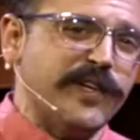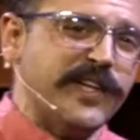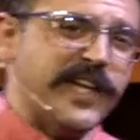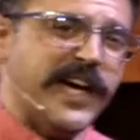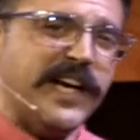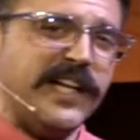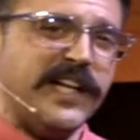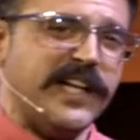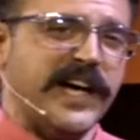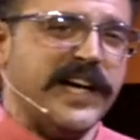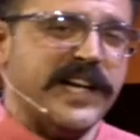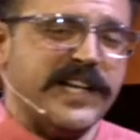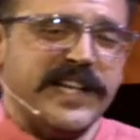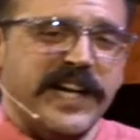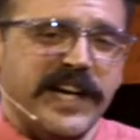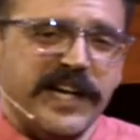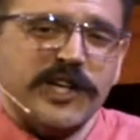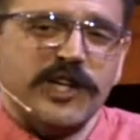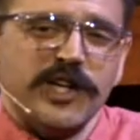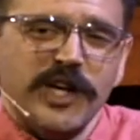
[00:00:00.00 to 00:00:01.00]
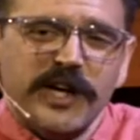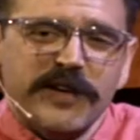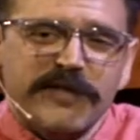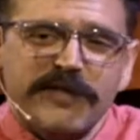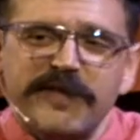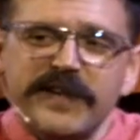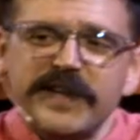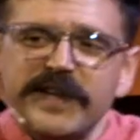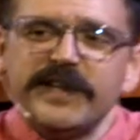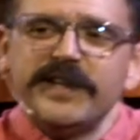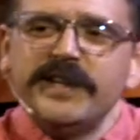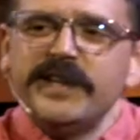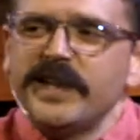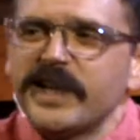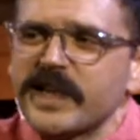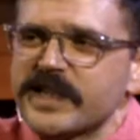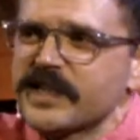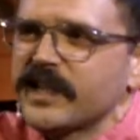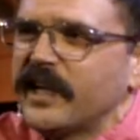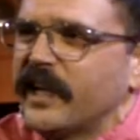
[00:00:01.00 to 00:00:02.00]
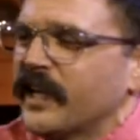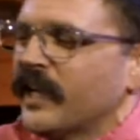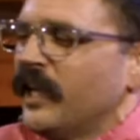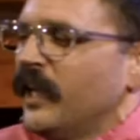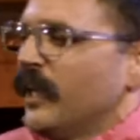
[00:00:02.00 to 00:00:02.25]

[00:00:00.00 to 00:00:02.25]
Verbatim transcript: that like that gut feeling that's like,